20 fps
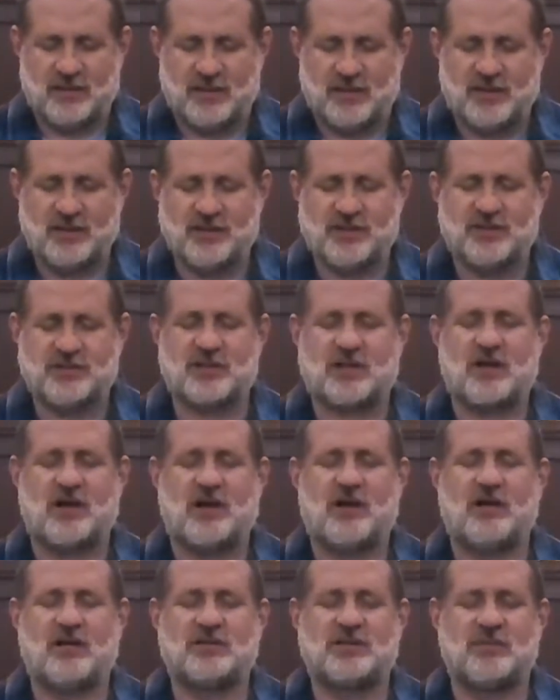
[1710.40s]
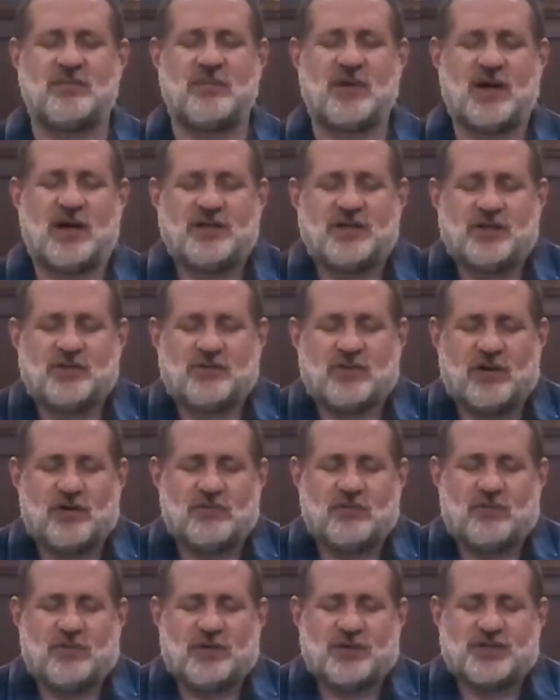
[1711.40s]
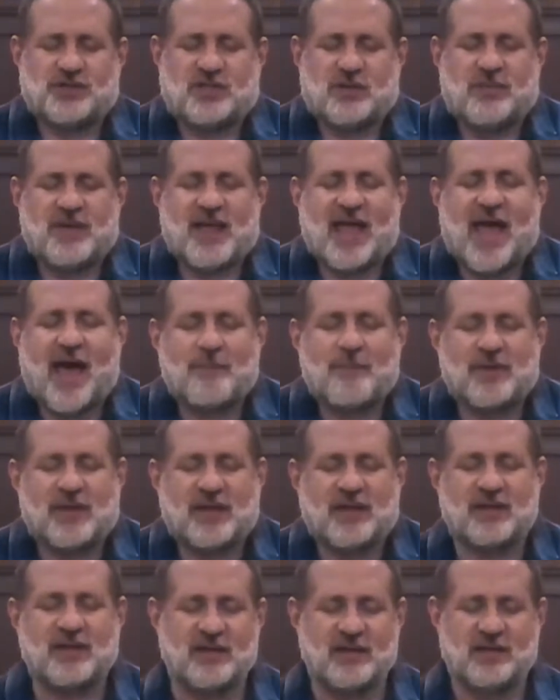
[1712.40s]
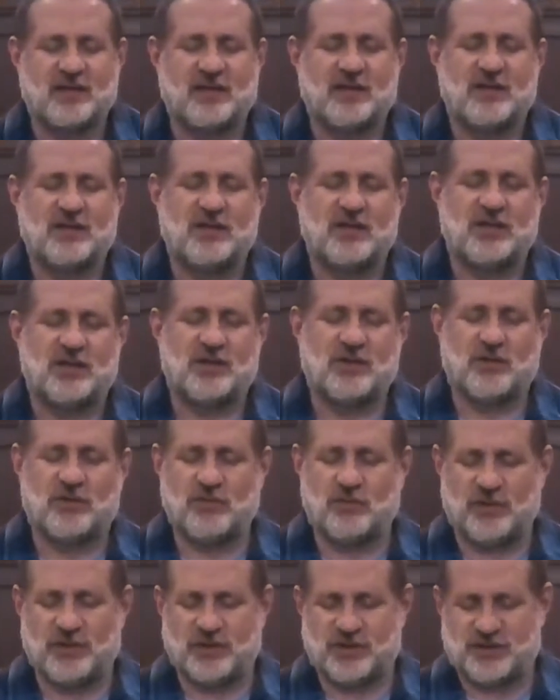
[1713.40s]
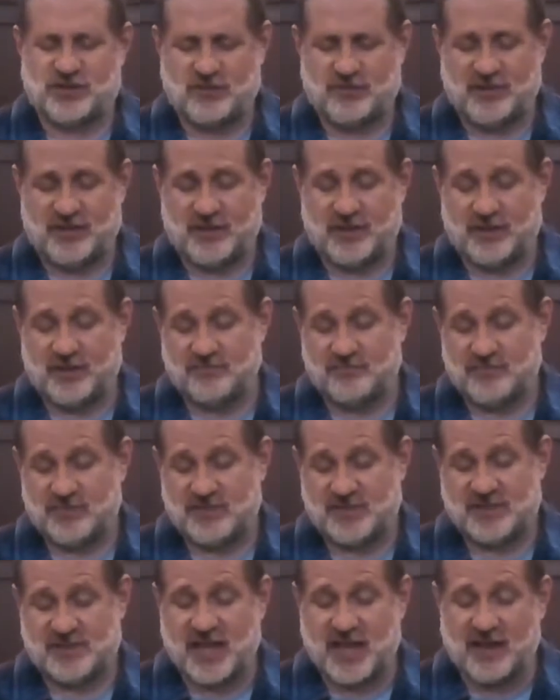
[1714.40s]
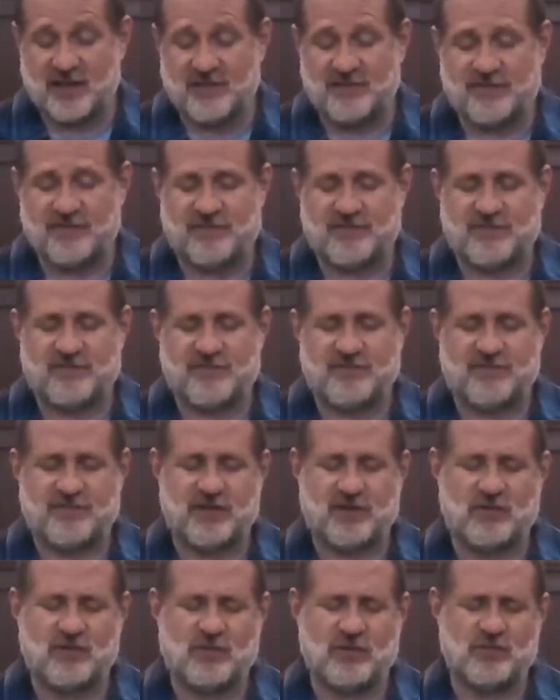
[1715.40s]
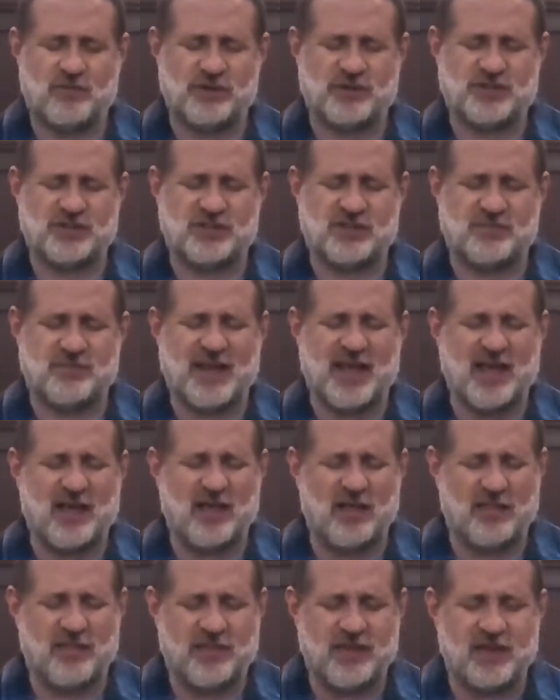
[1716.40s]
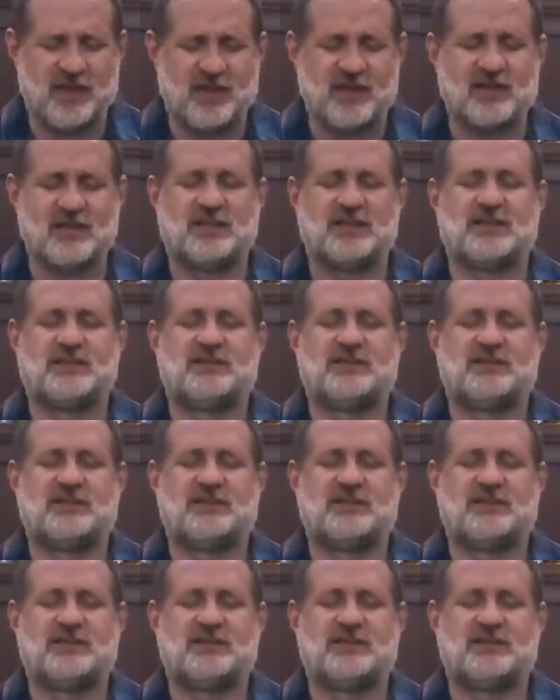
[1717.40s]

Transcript: And just call to mind your own wish to be happy, your own wish to be safe, your own wish to be healthy,